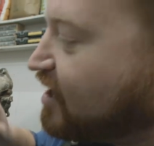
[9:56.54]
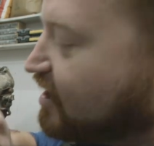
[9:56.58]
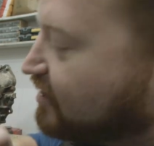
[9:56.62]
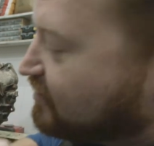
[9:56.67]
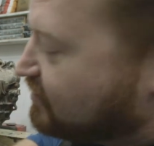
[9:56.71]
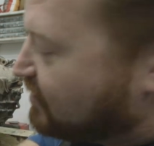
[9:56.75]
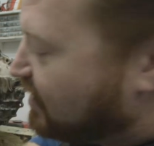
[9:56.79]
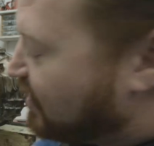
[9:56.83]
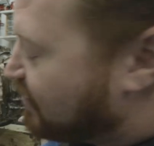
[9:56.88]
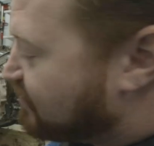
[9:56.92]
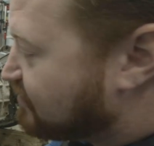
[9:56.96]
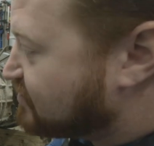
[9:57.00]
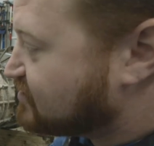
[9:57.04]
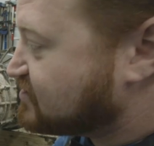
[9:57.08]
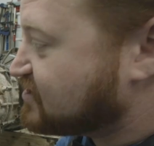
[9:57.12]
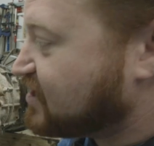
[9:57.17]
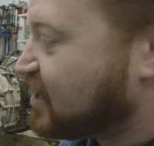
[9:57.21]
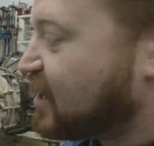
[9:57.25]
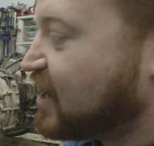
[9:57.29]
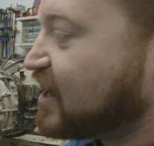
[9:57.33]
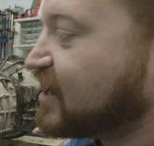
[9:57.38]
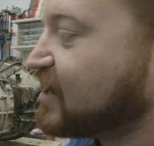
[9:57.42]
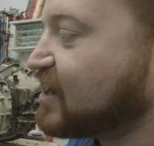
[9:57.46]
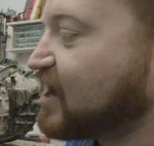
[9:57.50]
on the other
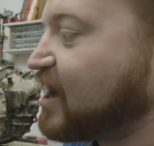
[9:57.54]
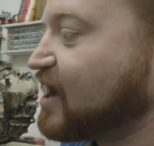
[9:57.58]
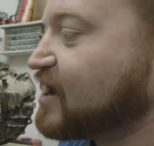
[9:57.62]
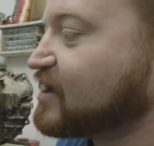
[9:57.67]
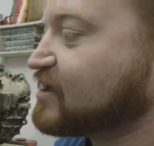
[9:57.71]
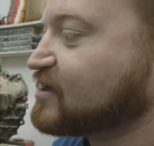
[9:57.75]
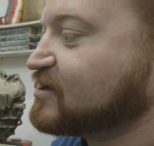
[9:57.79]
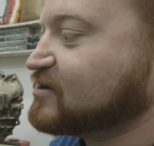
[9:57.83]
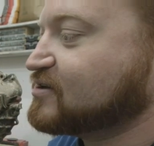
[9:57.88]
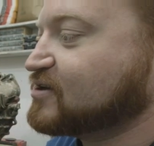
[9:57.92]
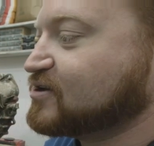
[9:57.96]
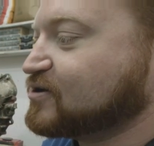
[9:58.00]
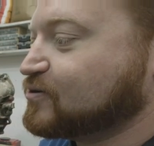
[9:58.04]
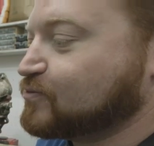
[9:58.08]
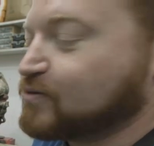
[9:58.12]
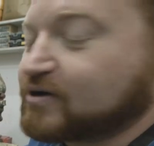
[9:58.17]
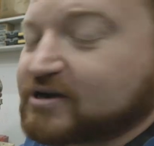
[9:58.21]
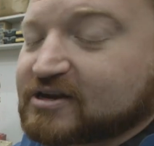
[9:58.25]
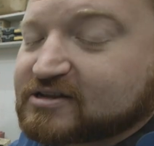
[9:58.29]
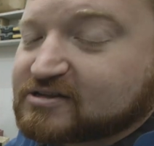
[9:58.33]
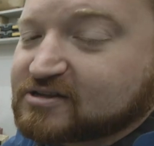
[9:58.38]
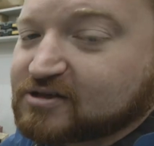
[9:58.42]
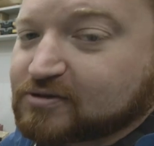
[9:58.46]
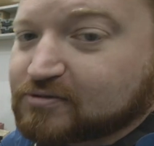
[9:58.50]
side, I can do
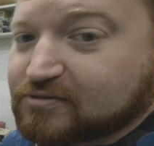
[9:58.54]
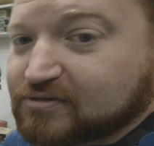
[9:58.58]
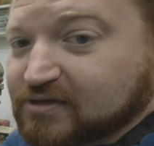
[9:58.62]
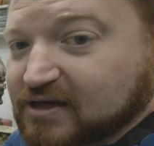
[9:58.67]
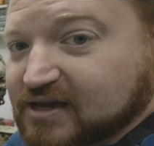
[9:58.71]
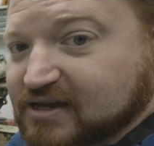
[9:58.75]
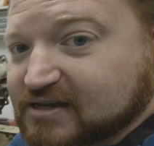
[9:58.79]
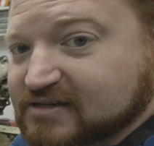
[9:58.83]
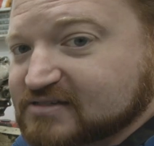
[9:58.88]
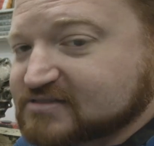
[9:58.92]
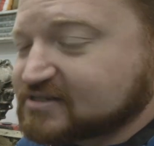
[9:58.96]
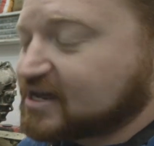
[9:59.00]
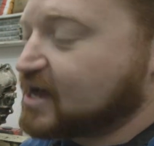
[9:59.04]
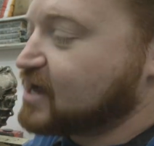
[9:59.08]
one of two things.